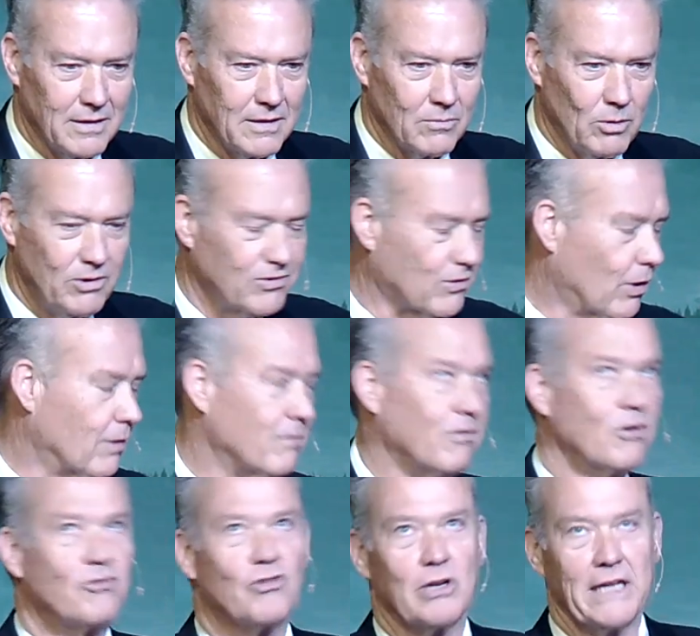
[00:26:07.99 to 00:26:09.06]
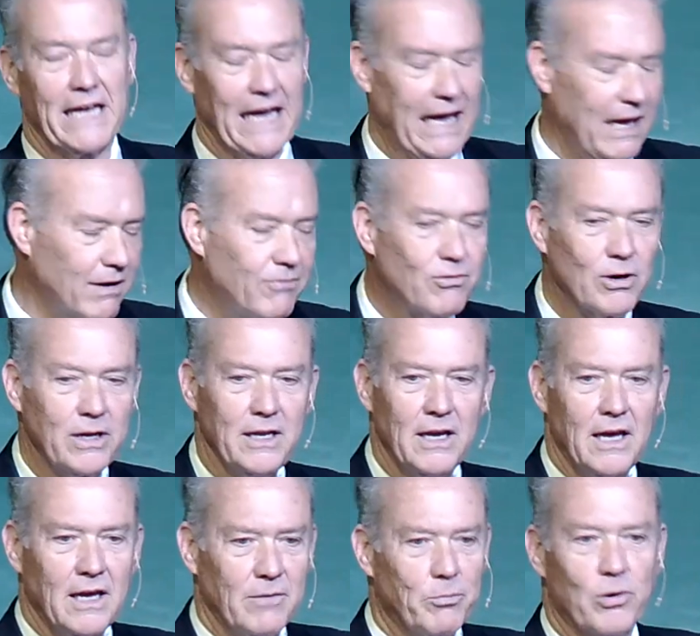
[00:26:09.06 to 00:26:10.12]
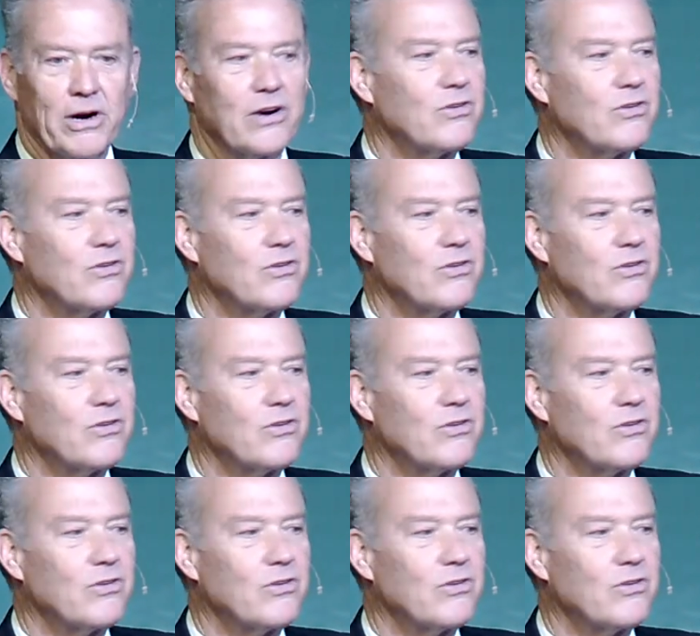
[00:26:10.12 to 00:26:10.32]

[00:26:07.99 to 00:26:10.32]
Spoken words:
We start virtually every prayer